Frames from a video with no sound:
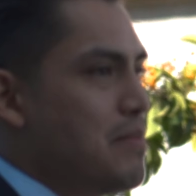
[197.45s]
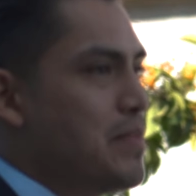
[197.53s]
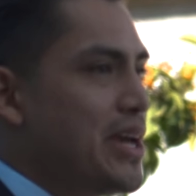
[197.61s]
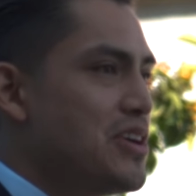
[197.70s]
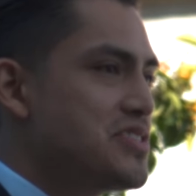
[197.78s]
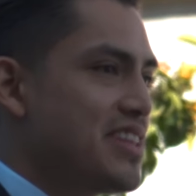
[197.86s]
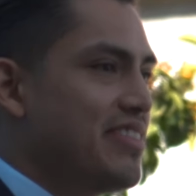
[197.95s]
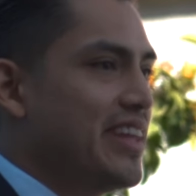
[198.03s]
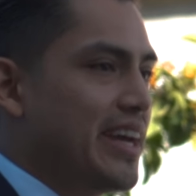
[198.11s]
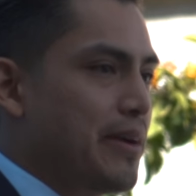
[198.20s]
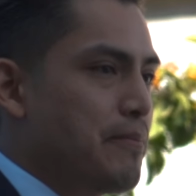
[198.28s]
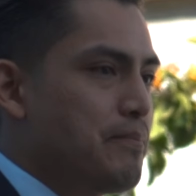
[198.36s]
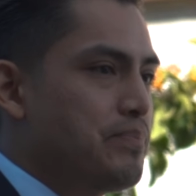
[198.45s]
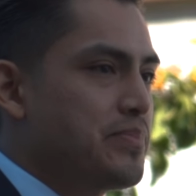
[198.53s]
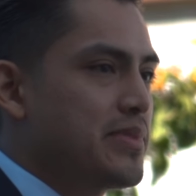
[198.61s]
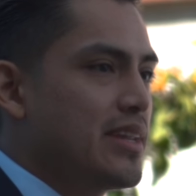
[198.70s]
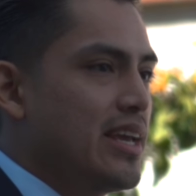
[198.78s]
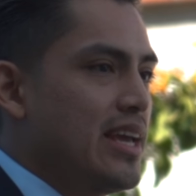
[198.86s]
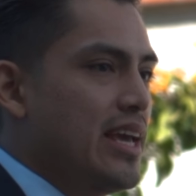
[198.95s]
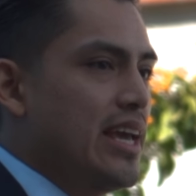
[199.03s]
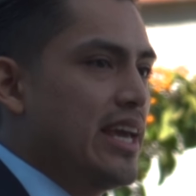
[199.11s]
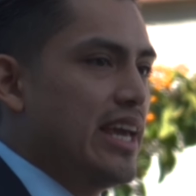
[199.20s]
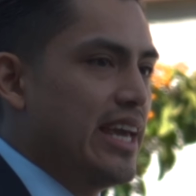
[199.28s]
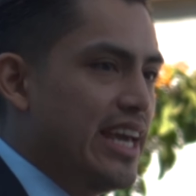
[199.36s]
But here's the thing.
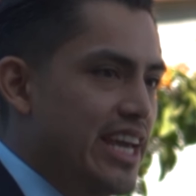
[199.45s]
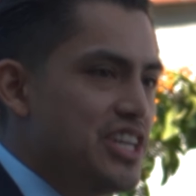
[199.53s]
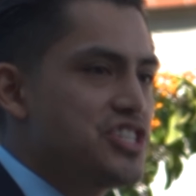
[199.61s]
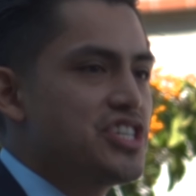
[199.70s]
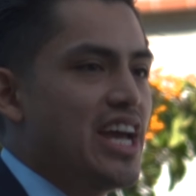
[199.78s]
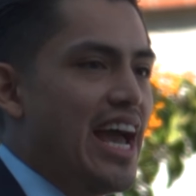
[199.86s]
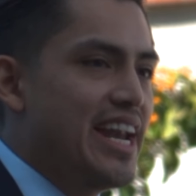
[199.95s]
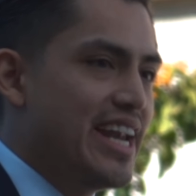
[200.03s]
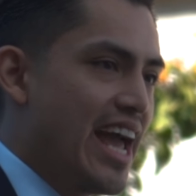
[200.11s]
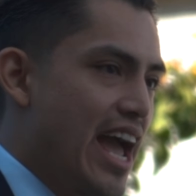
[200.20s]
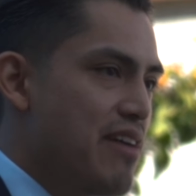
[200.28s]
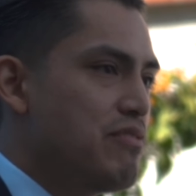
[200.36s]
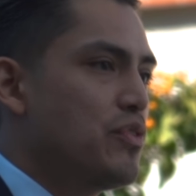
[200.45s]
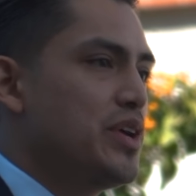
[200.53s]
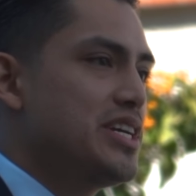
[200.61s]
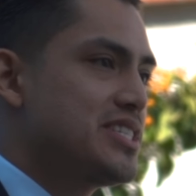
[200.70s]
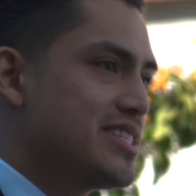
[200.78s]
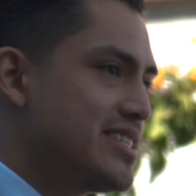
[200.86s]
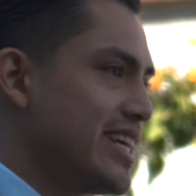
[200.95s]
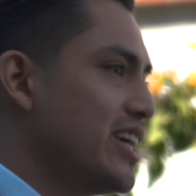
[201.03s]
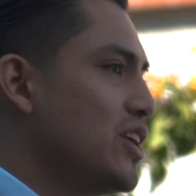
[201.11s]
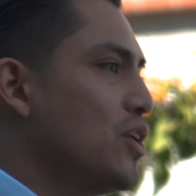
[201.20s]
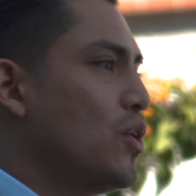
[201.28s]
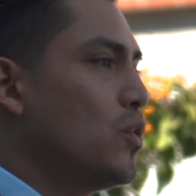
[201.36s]
Each and every
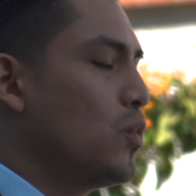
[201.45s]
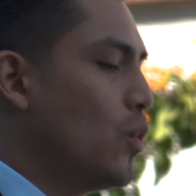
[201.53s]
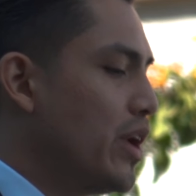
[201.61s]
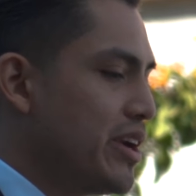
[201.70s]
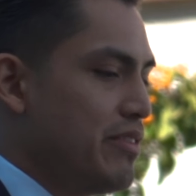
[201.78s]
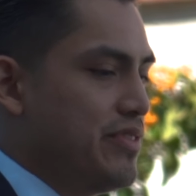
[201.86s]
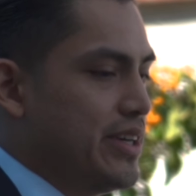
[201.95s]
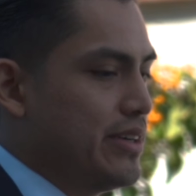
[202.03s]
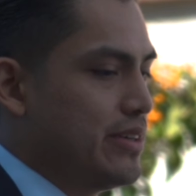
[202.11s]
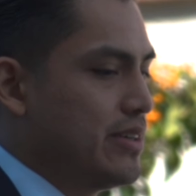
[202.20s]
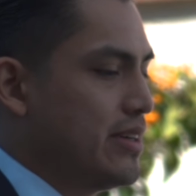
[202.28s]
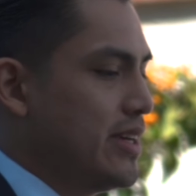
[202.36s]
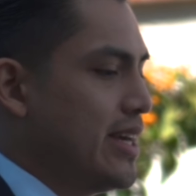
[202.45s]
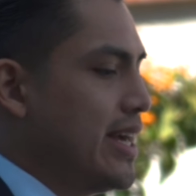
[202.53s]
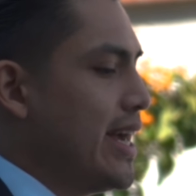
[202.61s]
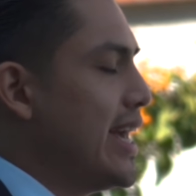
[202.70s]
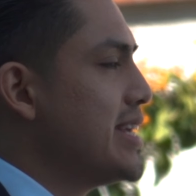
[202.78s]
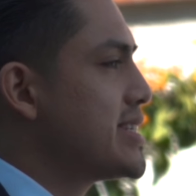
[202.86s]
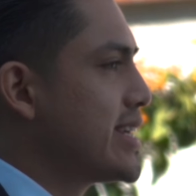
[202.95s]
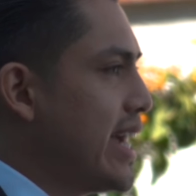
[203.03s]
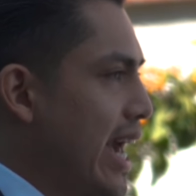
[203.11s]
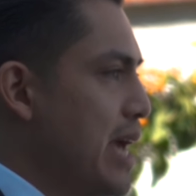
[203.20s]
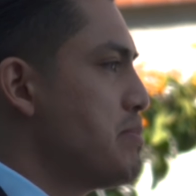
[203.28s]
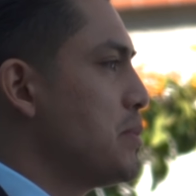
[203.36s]
single one of you is
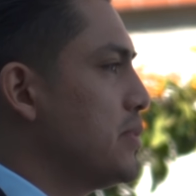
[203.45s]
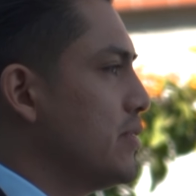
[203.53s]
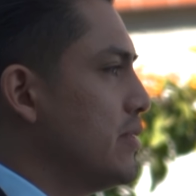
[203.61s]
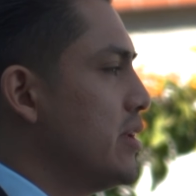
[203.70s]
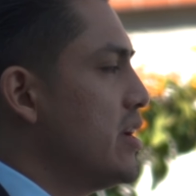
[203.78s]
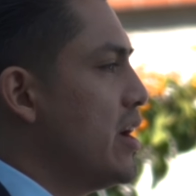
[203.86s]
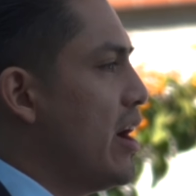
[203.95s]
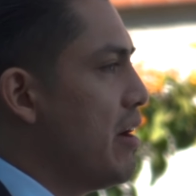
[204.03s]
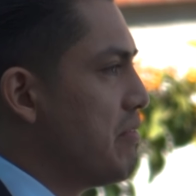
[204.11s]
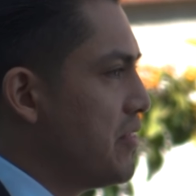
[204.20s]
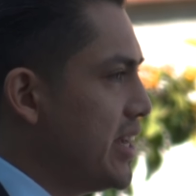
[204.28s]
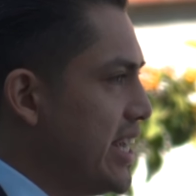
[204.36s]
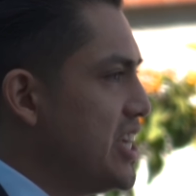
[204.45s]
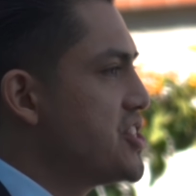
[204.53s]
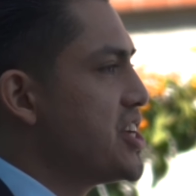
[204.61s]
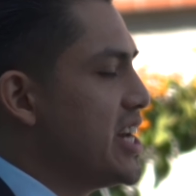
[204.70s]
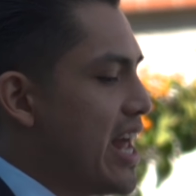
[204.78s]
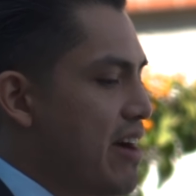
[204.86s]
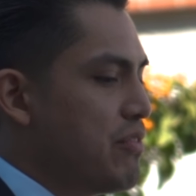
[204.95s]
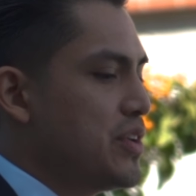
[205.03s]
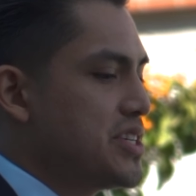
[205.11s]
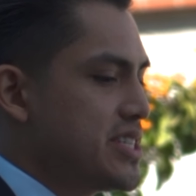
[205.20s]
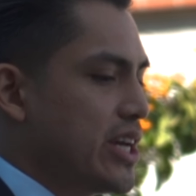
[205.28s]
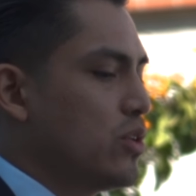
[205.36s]
capable of each and
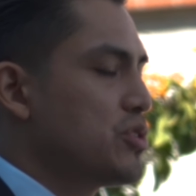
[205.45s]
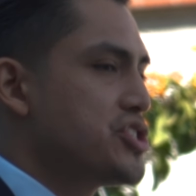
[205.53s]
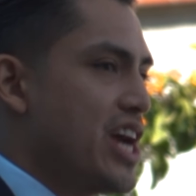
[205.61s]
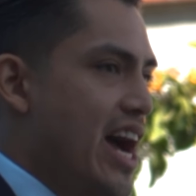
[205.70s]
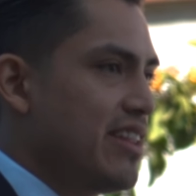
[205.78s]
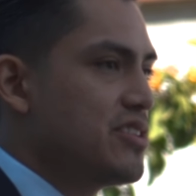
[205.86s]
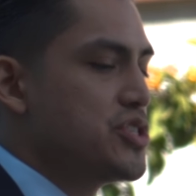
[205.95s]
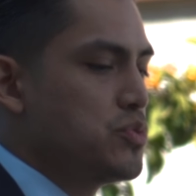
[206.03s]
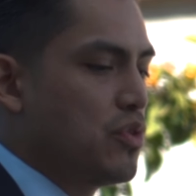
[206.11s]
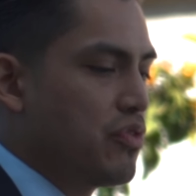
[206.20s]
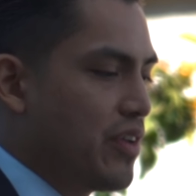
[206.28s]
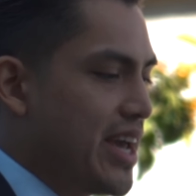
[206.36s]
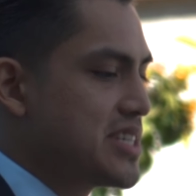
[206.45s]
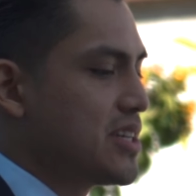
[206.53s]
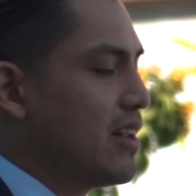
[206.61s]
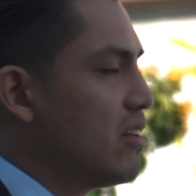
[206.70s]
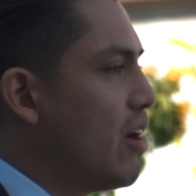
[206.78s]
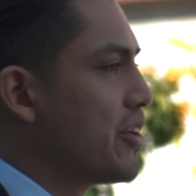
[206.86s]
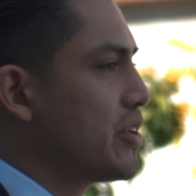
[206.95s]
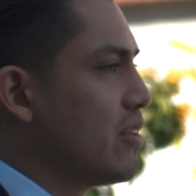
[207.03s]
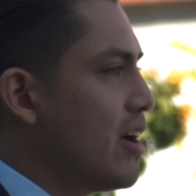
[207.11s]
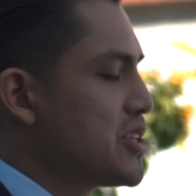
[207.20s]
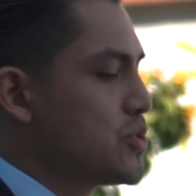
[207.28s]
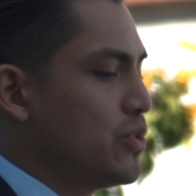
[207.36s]
every single challenge you will face along your
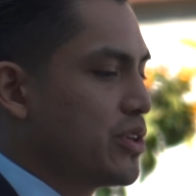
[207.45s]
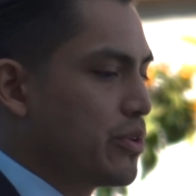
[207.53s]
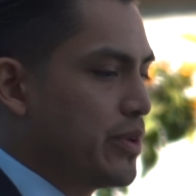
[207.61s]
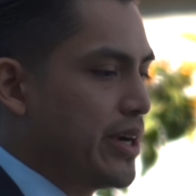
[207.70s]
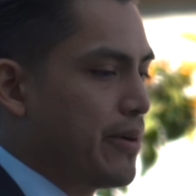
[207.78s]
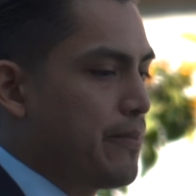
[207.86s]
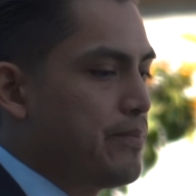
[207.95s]
law school career.